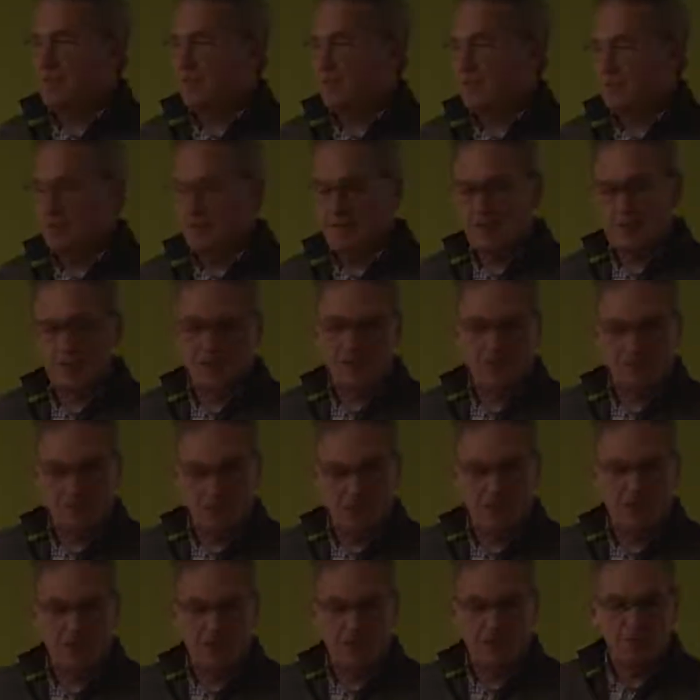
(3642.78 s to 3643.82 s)
I think things like
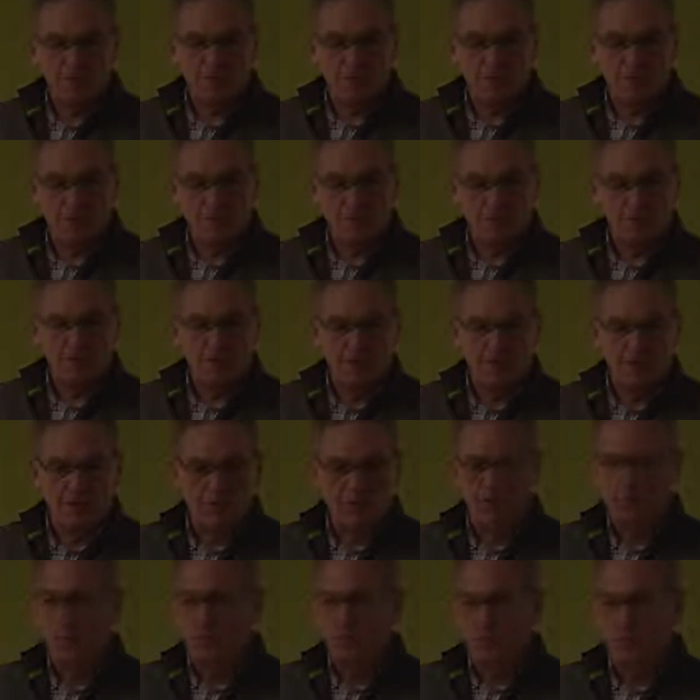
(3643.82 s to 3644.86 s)
flags are, when,
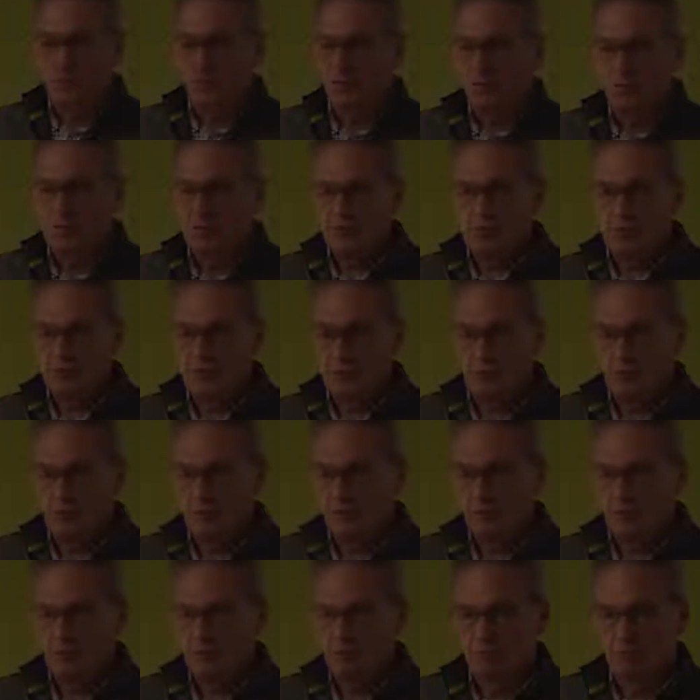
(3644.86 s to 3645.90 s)
are as important as, you
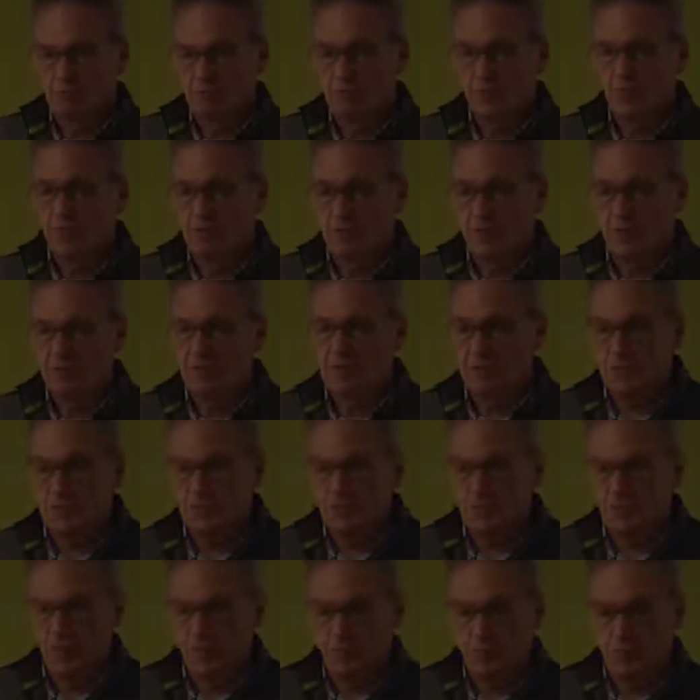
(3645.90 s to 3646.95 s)
know, everything else,
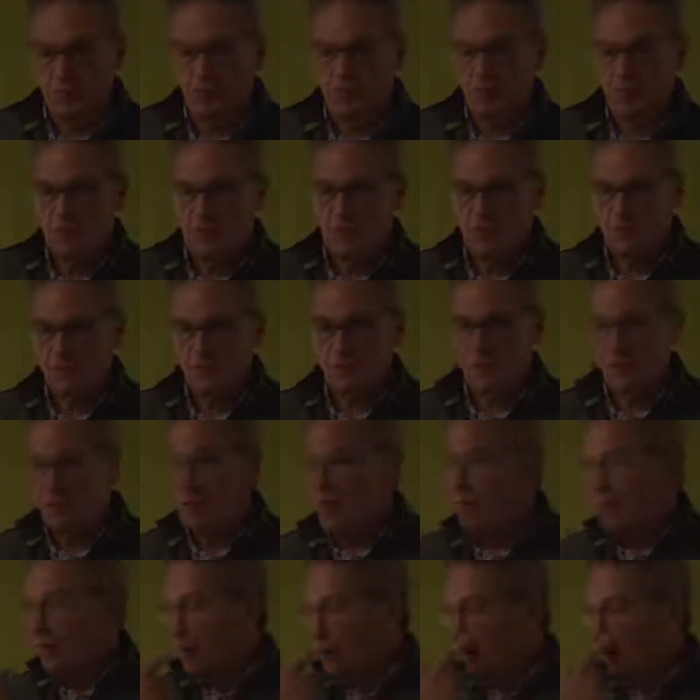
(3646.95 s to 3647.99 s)
because that means it's real.
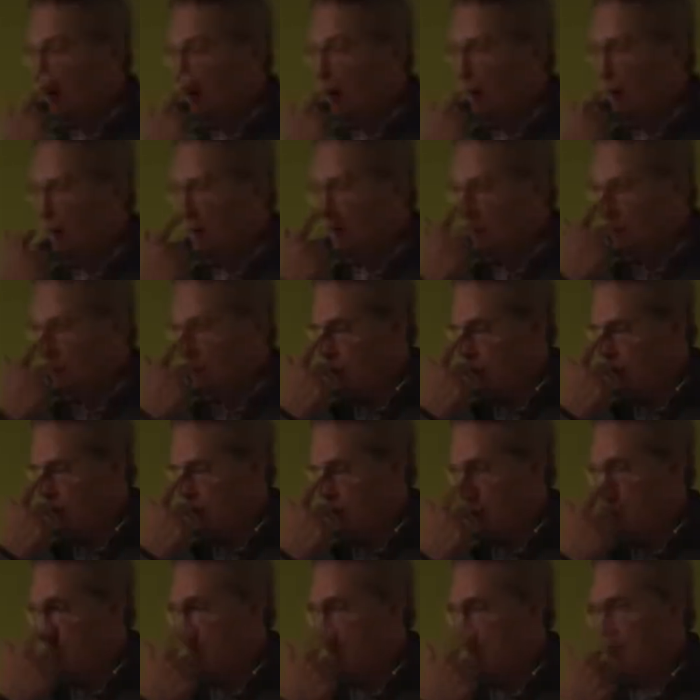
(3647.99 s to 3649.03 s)
Where I live in
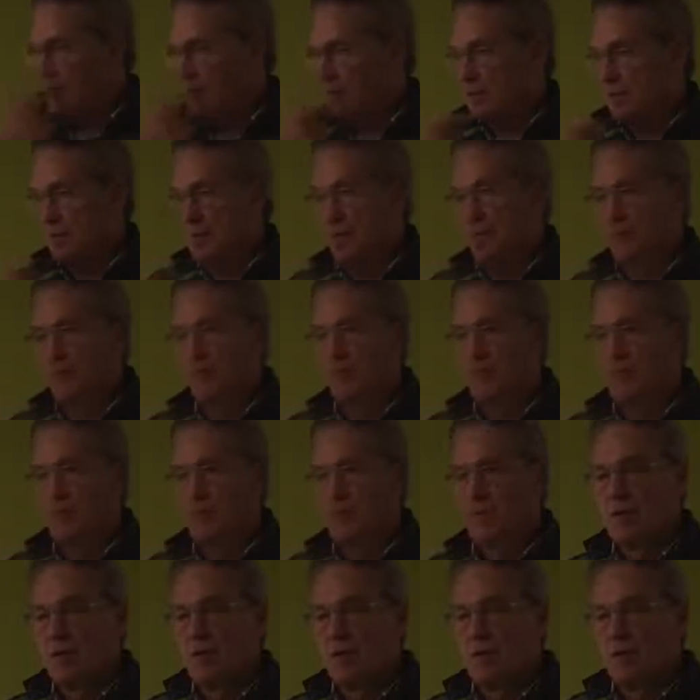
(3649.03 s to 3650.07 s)
France, there's, uh,
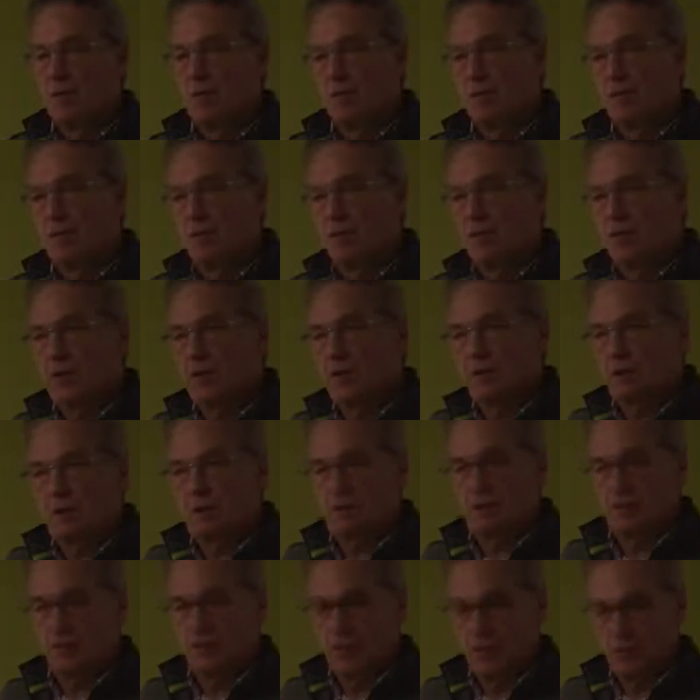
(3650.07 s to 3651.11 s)
the
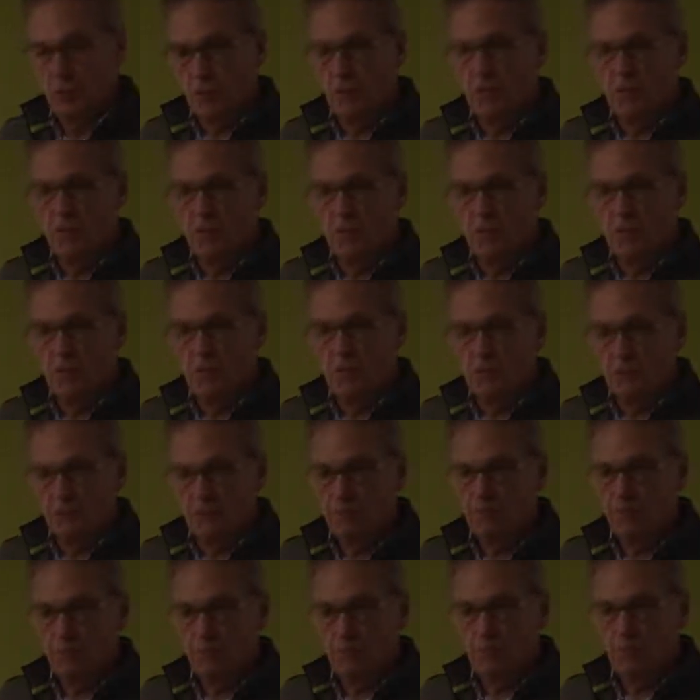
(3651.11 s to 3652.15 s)
government is reorganizing
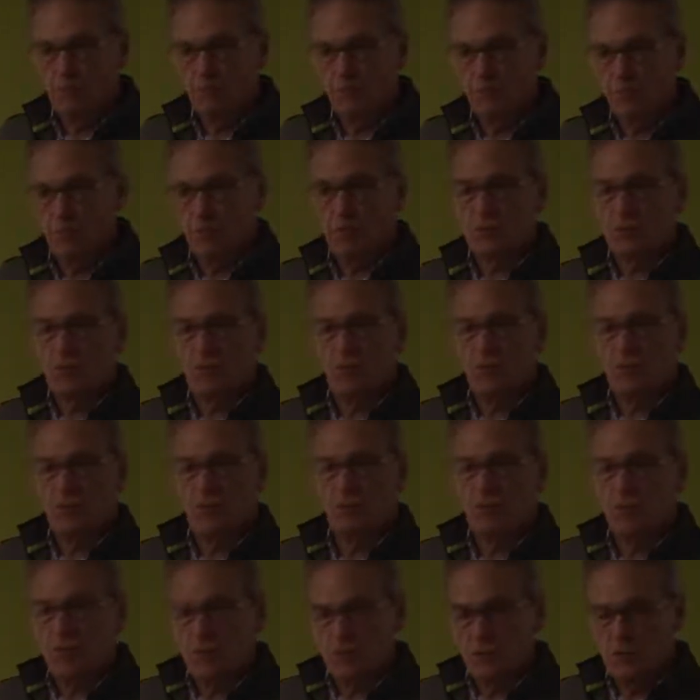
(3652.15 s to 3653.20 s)
the, the structure of
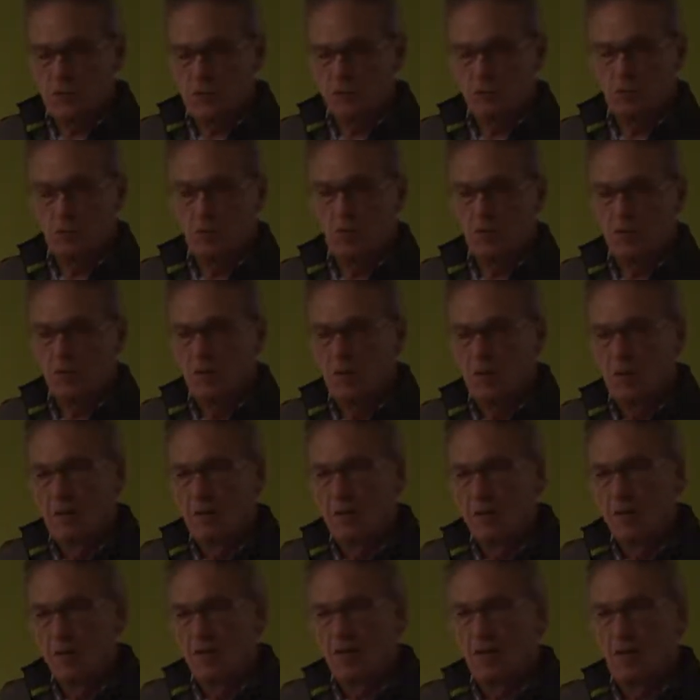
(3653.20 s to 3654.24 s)
regions, and
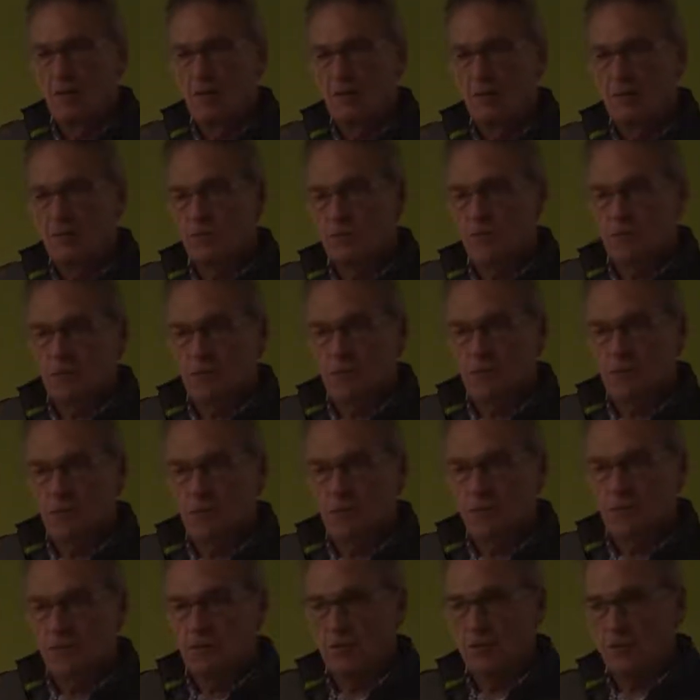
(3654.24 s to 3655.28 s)
they have
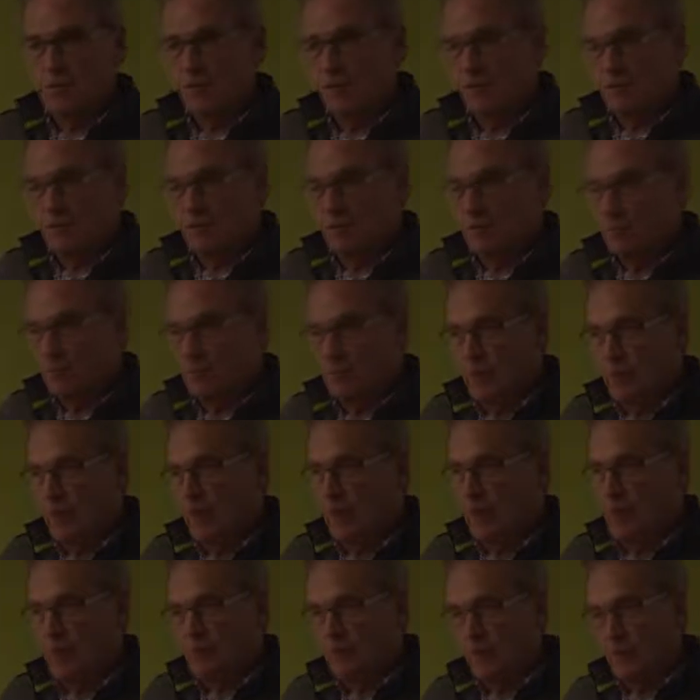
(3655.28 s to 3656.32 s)
decided in an
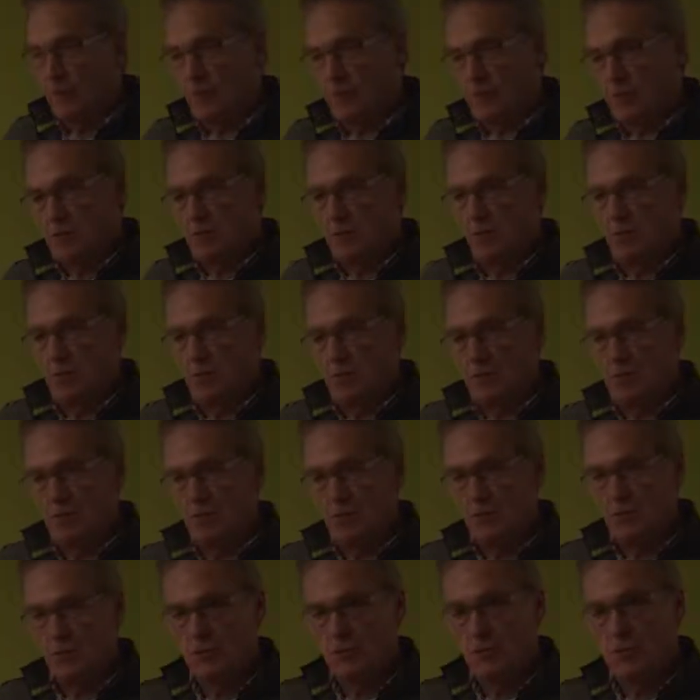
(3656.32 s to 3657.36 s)
act of
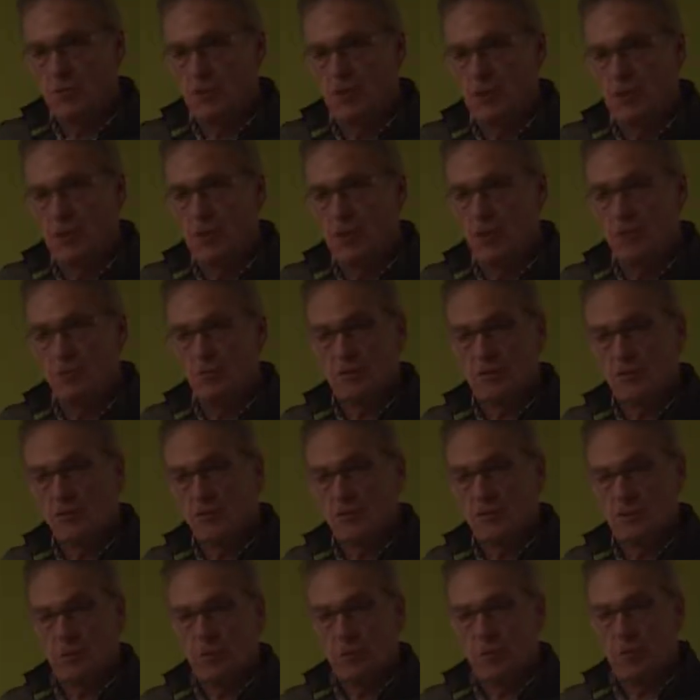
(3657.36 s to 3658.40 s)
absent-mindedness to ask the
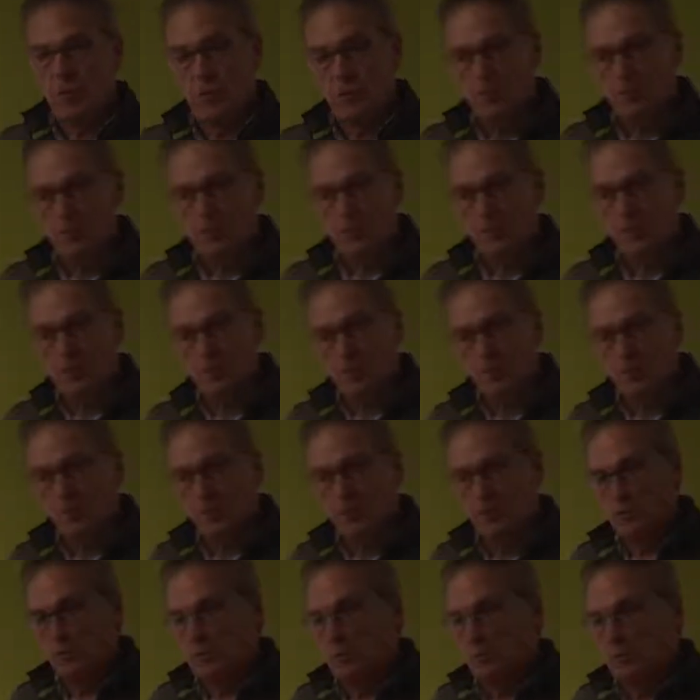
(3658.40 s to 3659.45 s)
populace what they
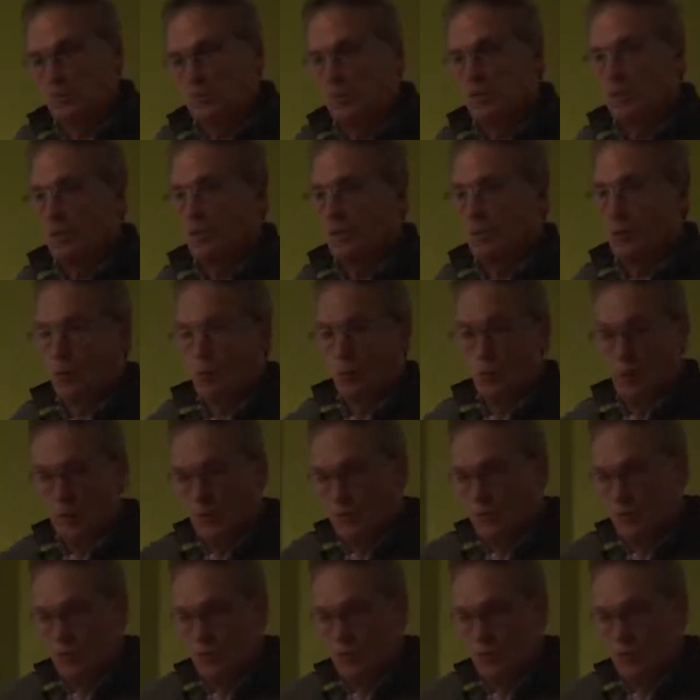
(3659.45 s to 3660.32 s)
want to call their